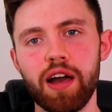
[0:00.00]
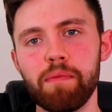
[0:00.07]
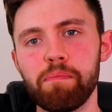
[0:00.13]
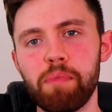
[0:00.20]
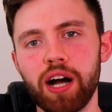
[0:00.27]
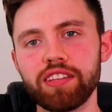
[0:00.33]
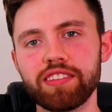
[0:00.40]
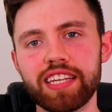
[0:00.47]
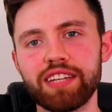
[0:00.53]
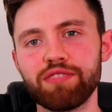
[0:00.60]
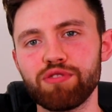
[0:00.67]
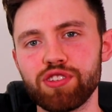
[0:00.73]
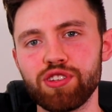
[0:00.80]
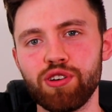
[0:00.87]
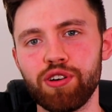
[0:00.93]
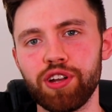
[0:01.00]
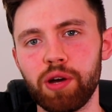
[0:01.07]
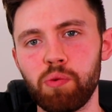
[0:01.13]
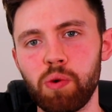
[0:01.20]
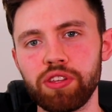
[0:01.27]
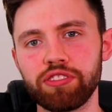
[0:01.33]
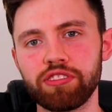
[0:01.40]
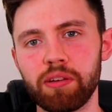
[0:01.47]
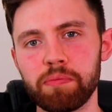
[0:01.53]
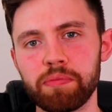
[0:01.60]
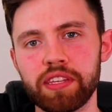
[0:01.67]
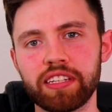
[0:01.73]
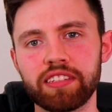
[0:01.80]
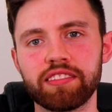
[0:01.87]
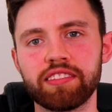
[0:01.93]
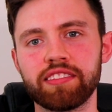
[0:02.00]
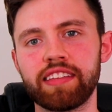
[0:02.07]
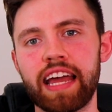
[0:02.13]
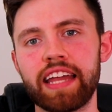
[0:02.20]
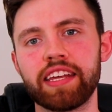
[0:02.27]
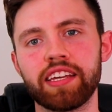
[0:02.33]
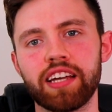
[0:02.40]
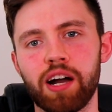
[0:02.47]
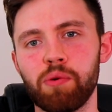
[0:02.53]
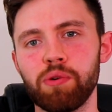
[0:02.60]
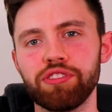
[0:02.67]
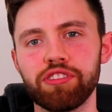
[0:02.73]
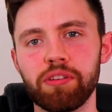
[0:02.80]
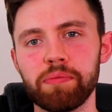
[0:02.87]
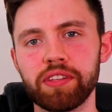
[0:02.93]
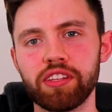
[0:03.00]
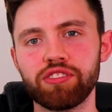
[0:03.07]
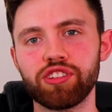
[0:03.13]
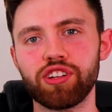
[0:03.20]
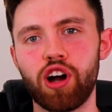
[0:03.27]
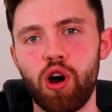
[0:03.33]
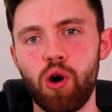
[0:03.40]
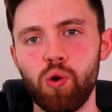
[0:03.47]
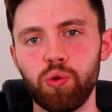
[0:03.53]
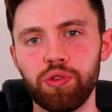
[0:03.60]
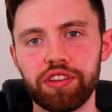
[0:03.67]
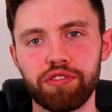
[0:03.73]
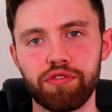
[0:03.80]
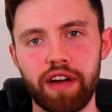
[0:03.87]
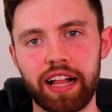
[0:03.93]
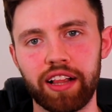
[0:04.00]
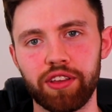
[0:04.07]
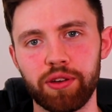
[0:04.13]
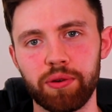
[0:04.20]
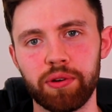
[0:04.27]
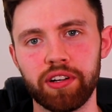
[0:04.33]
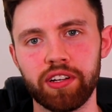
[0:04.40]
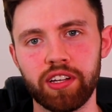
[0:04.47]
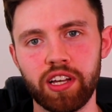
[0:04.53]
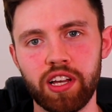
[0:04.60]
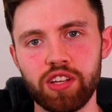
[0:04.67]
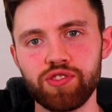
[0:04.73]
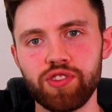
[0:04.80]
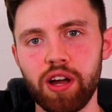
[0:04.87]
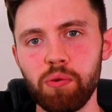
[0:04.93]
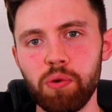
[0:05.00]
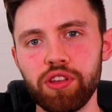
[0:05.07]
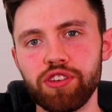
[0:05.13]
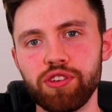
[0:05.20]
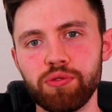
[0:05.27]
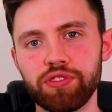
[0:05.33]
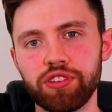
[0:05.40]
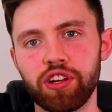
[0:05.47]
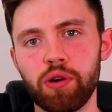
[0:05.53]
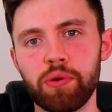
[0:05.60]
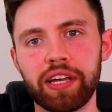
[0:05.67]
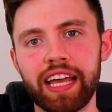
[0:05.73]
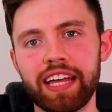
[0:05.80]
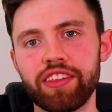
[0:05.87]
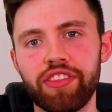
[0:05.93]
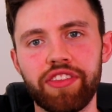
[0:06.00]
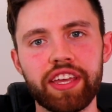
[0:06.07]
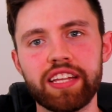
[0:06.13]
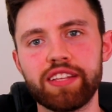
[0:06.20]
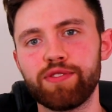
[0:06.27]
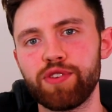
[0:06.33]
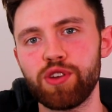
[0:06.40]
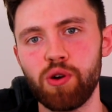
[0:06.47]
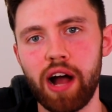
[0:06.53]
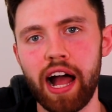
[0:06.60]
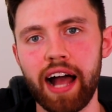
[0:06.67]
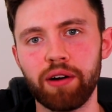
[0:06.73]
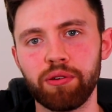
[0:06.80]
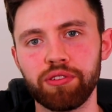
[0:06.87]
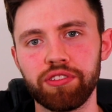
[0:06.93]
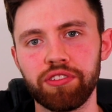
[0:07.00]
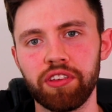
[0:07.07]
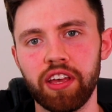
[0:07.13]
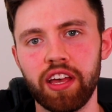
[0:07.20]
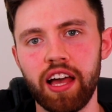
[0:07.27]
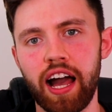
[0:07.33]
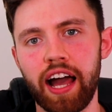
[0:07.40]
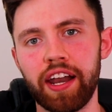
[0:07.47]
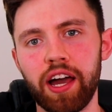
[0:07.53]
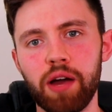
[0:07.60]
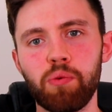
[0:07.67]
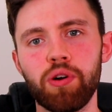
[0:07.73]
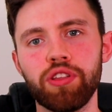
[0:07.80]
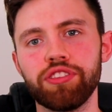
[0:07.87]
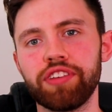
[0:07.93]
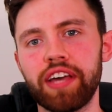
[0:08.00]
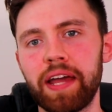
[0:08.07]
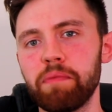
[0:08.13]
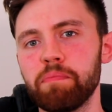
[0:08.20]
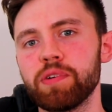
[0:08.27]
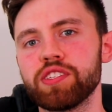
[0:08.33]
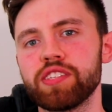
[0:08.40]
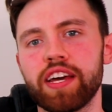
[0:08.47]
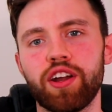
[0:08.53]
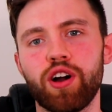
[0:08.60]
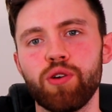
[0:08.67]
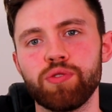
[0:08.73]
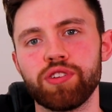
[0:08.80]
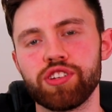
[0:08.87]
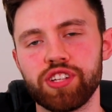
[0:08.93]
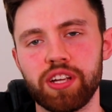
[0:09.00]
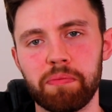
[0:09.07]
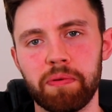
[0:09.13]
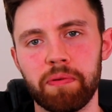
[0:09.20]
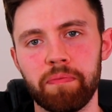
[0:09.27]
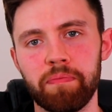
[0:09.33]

but in return, I want something steady. I want something that's going to hold its value. So I want you to go and get the deeds for your house, and I want 10% ownership.